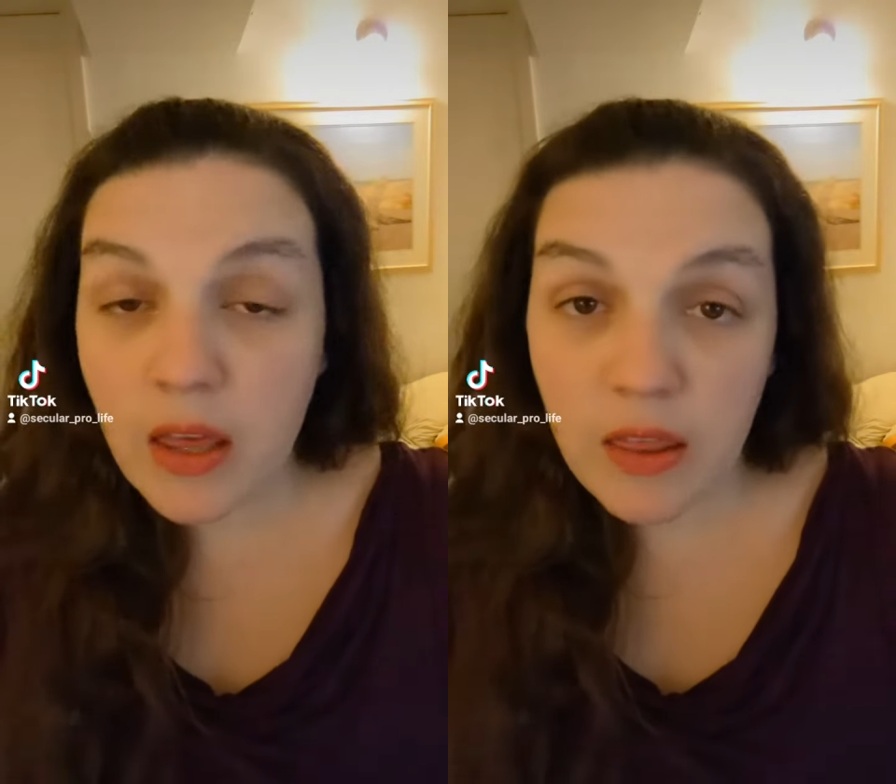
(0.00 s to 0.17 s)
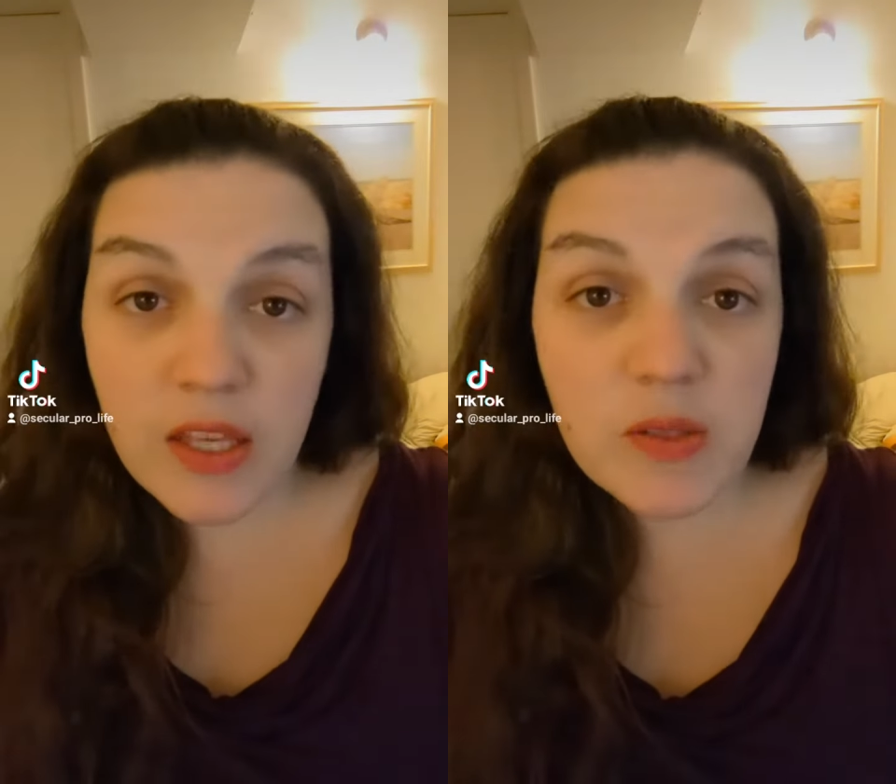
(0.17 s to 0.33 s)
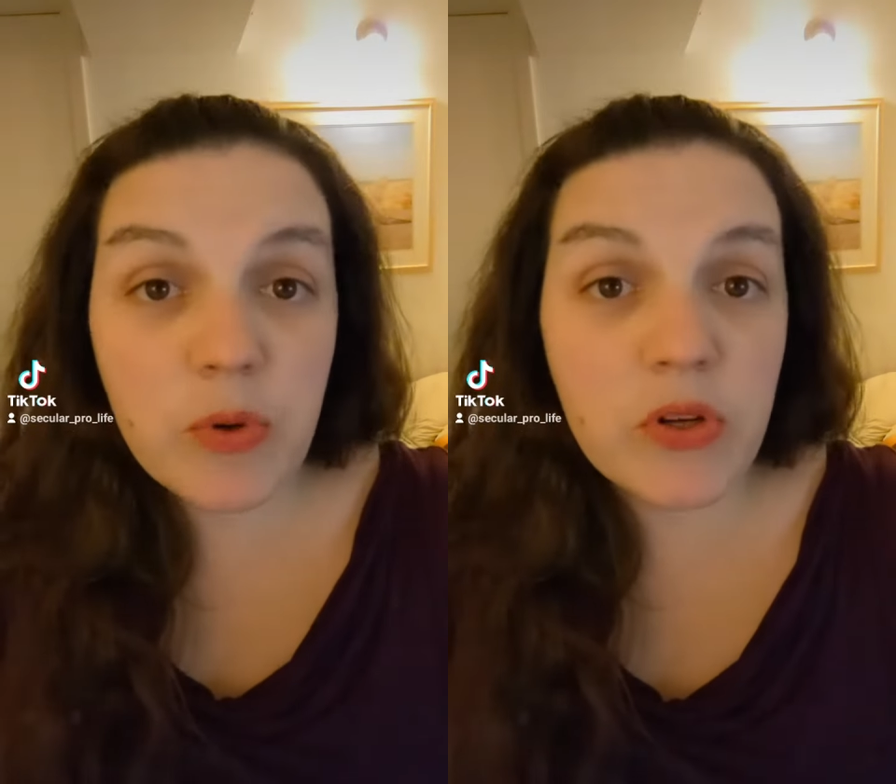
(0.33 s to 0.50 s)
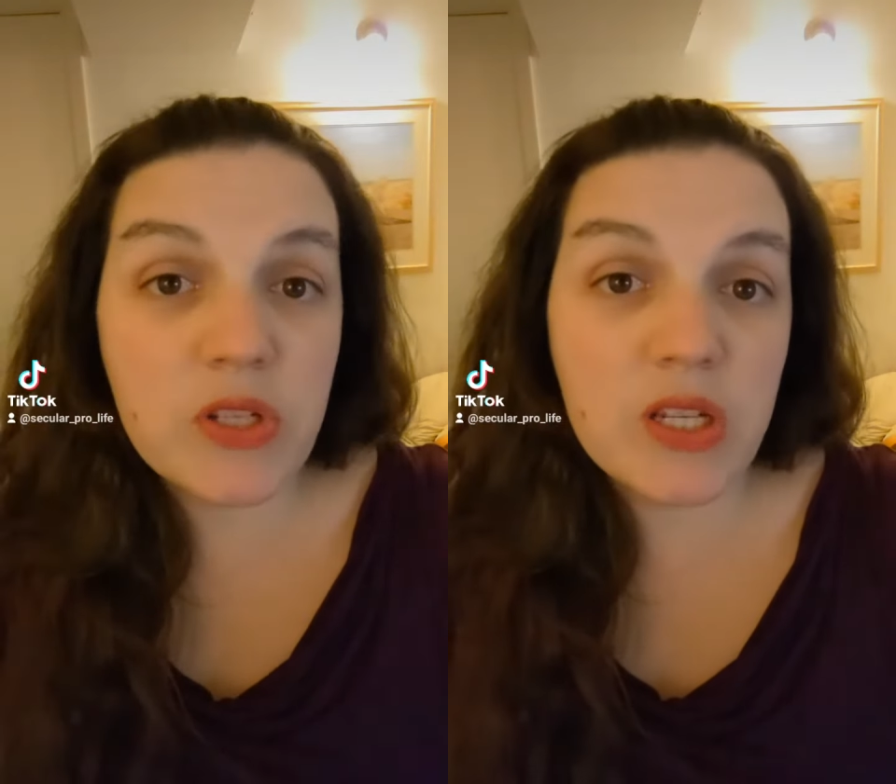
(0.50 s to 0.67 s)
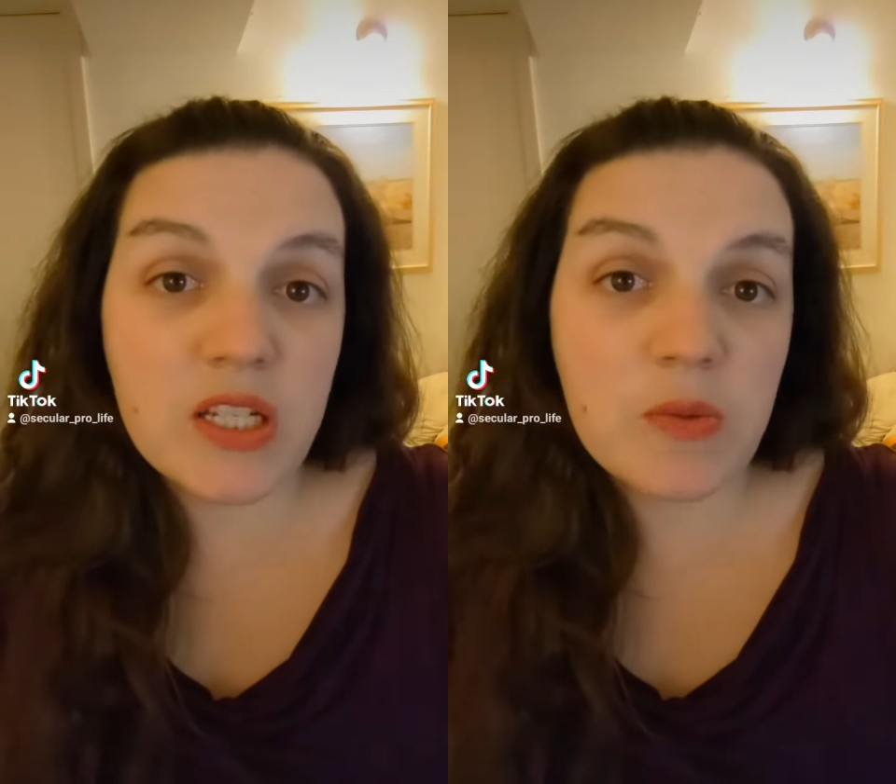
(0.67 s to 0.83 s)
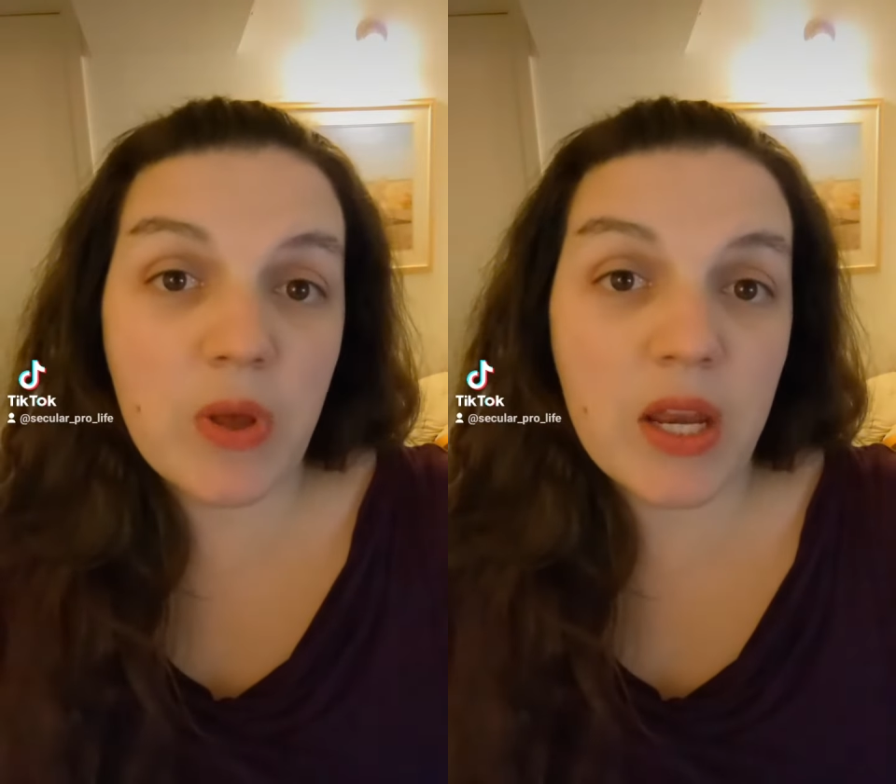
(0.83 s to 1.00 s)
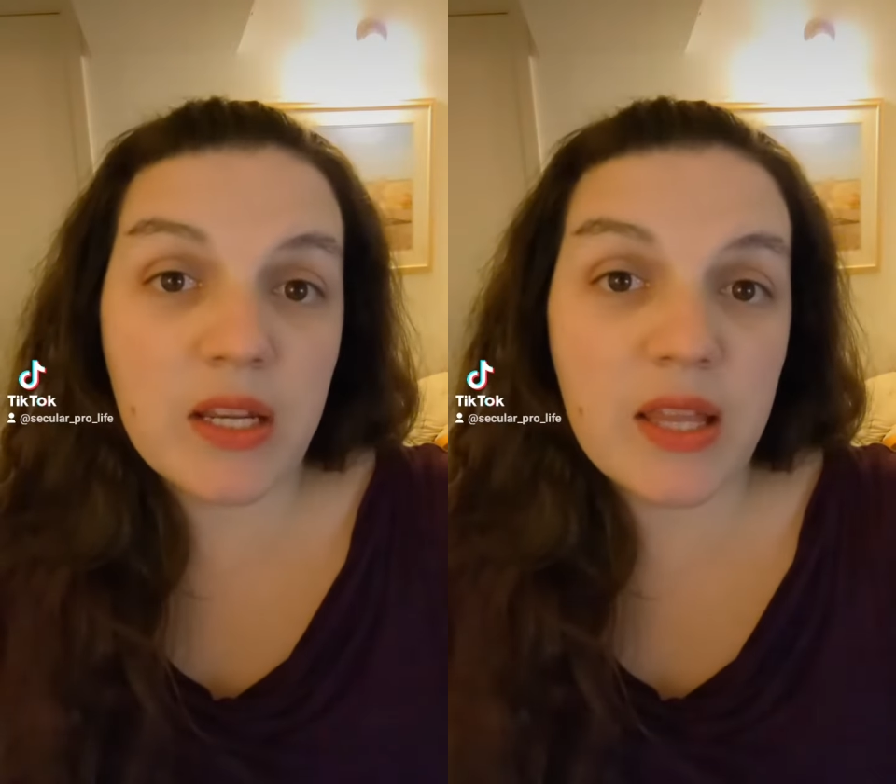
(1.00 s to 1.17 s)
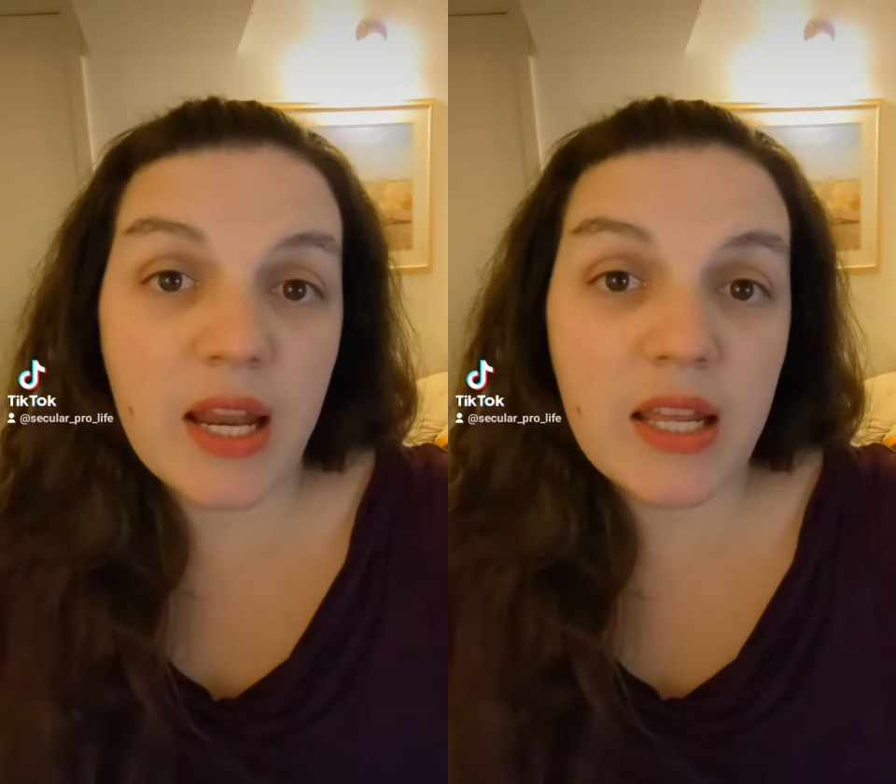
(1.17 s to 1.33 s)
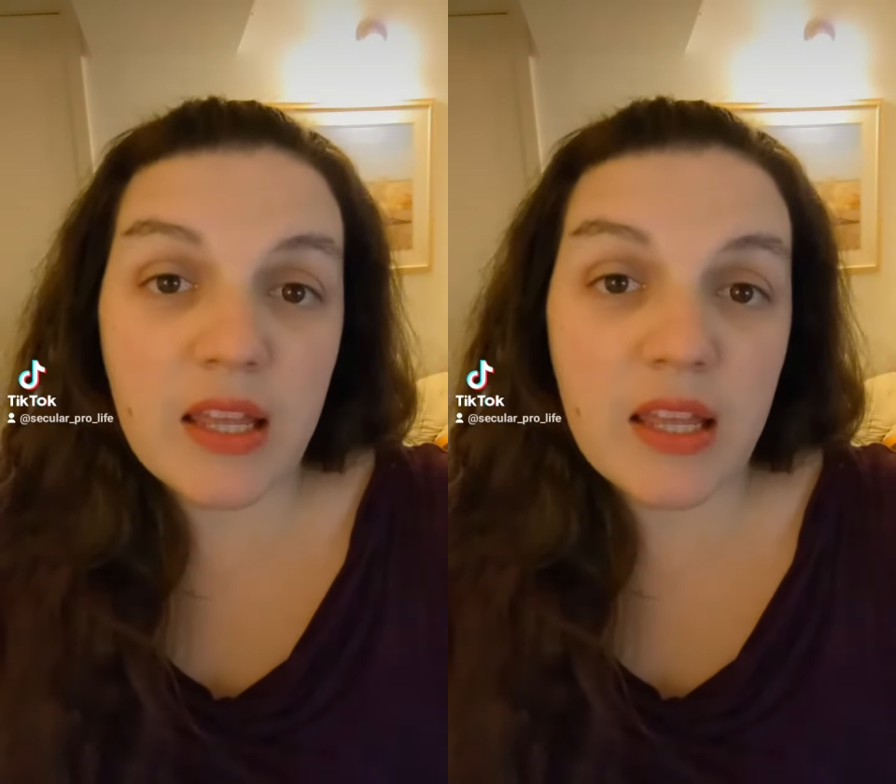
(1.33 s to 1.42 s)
This person explained that